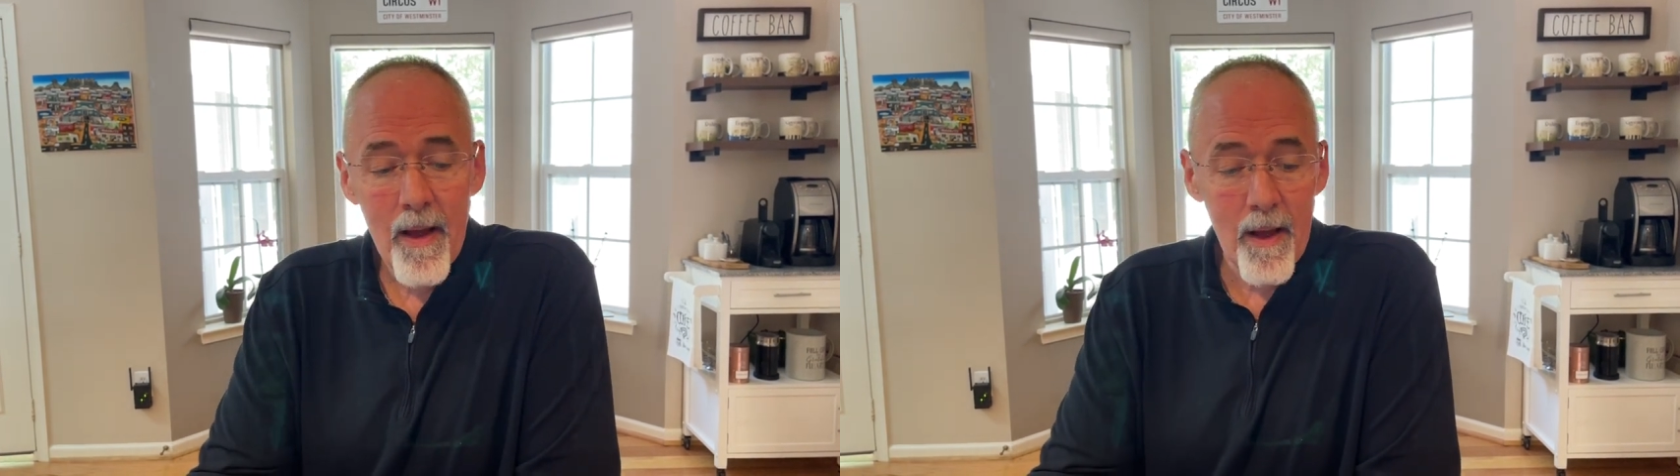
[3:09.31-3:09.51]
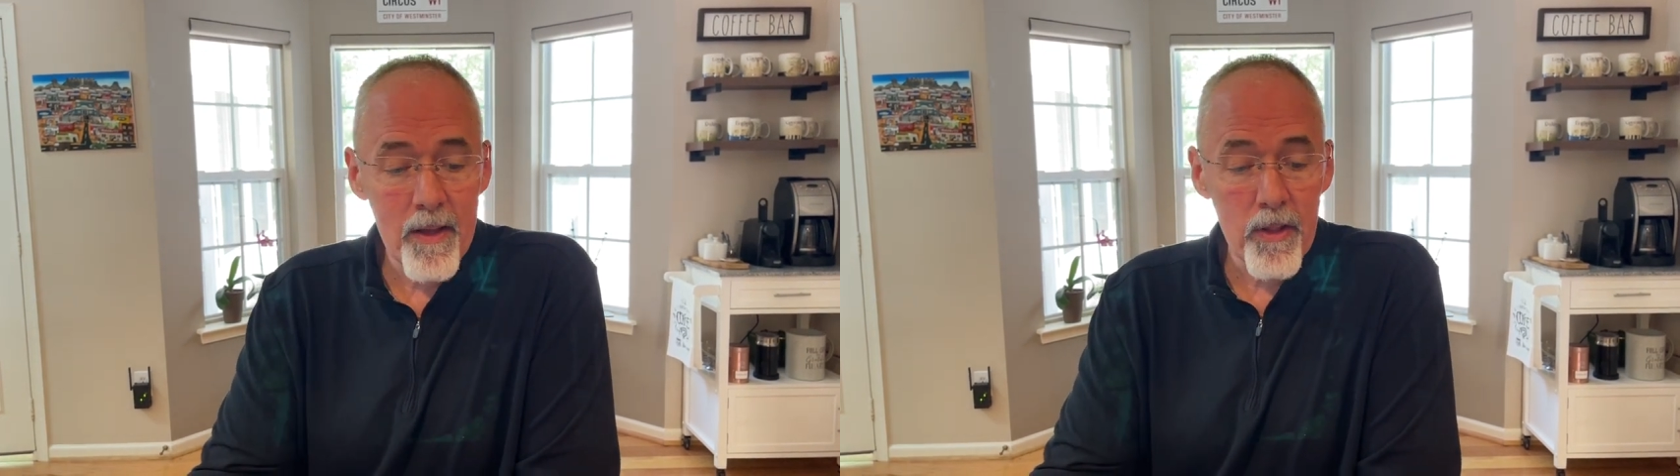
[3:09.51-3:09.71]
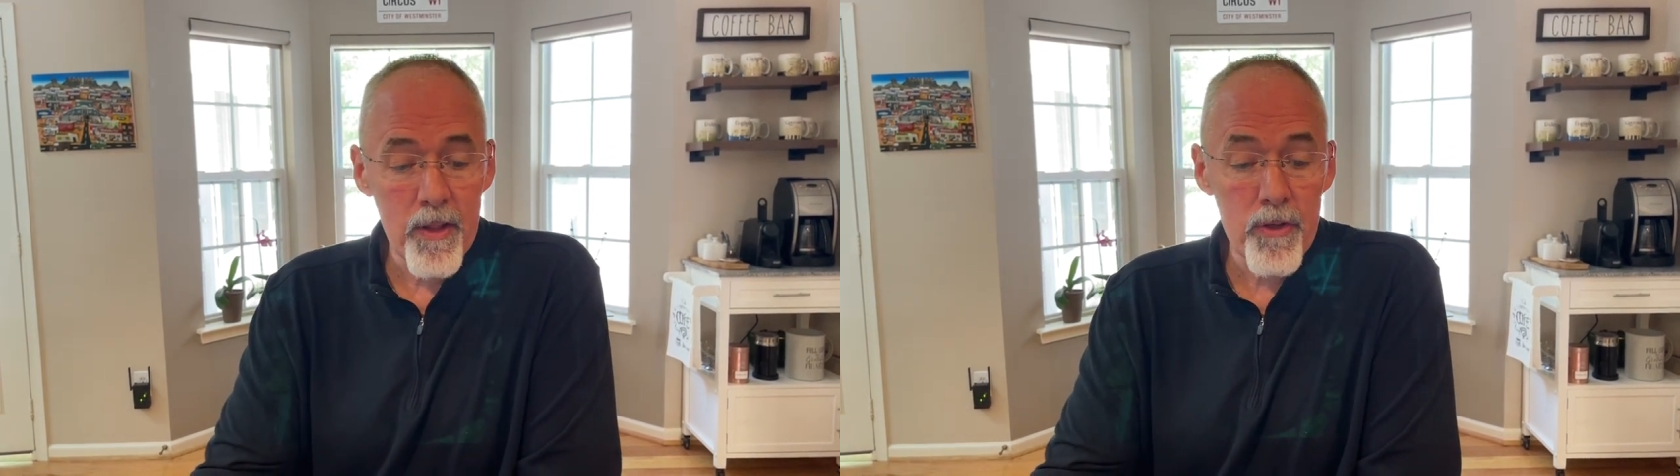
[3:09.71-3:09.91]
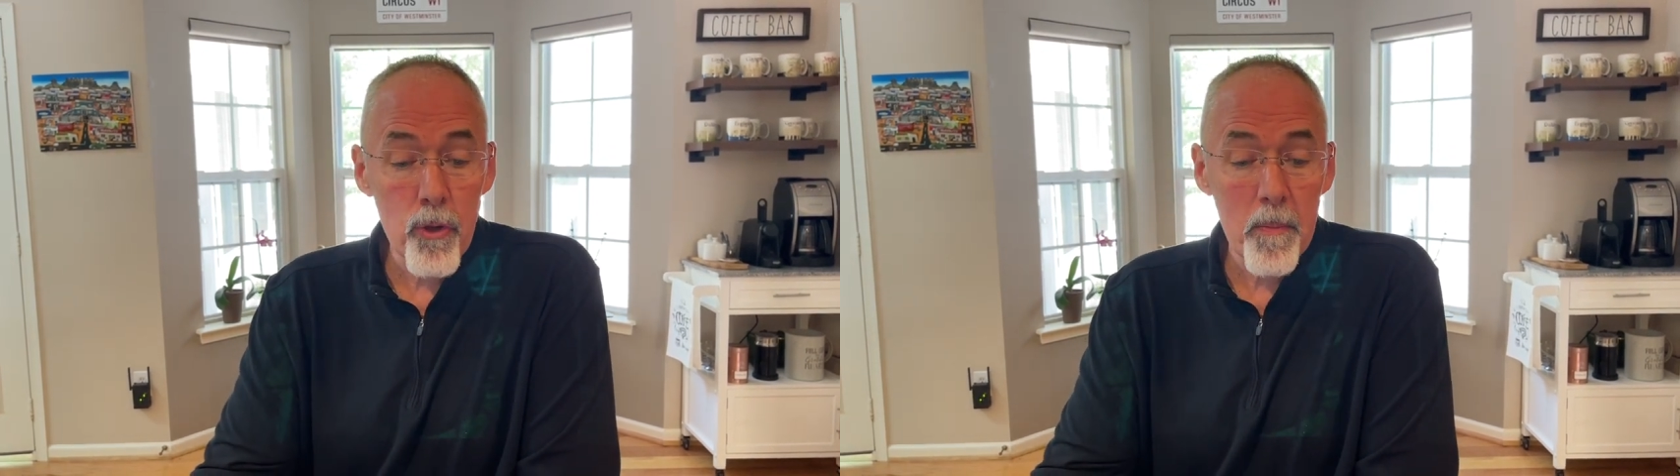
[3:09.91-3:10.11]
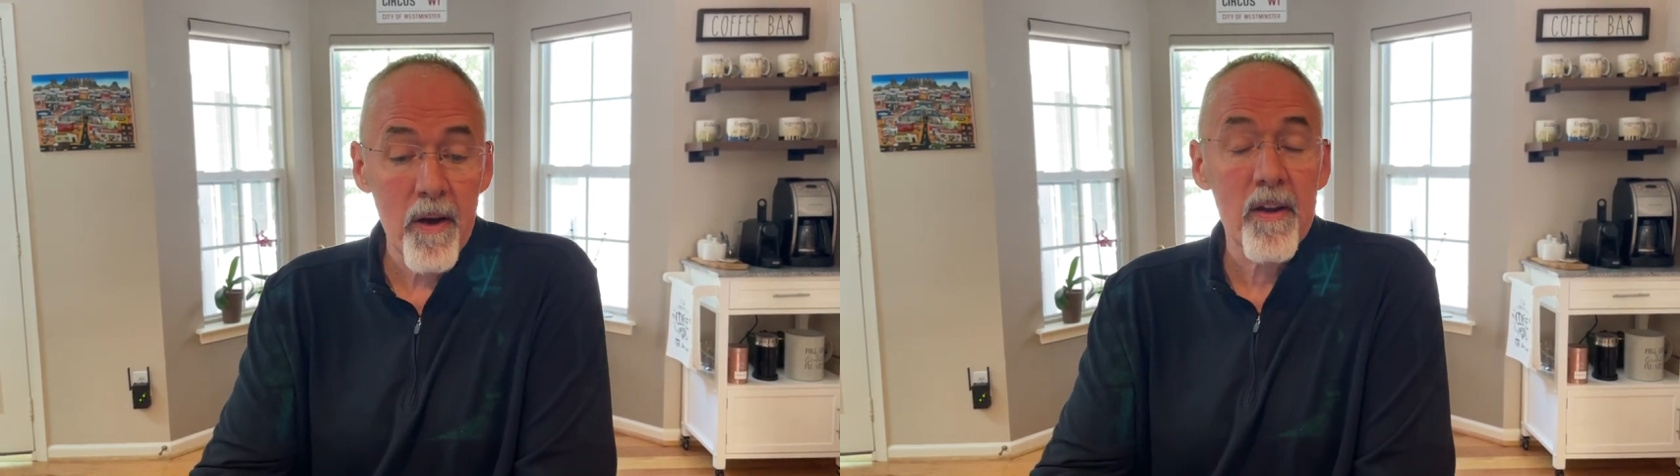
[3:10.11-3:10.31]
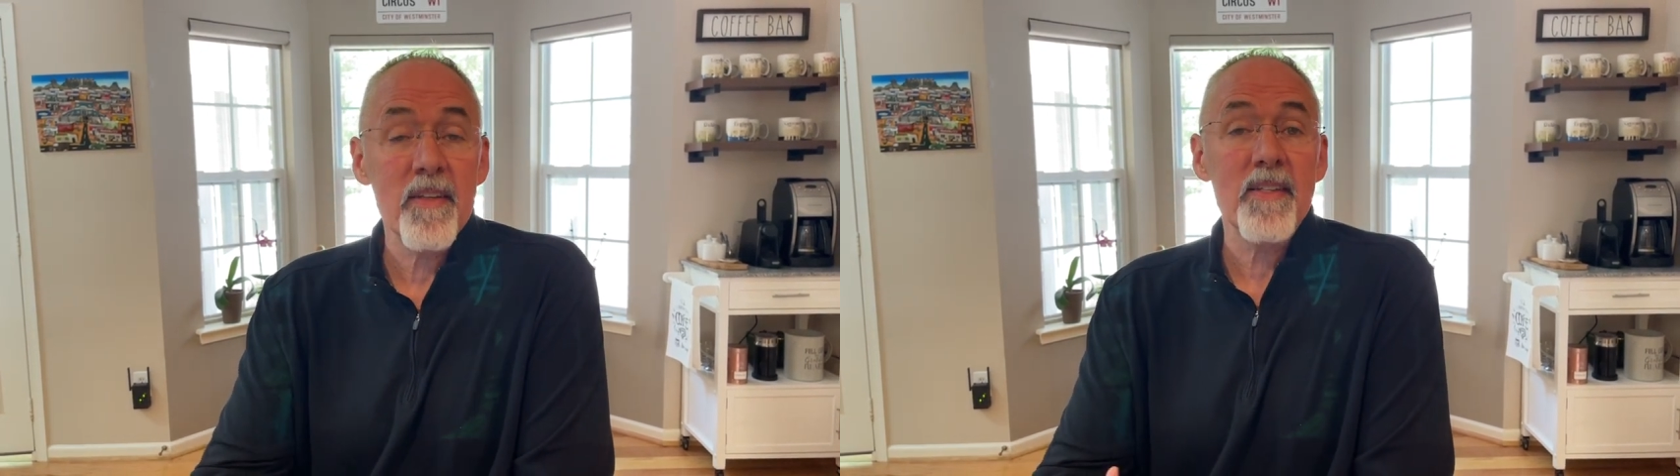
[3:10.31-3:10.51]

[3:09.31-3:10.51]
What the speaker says: The New American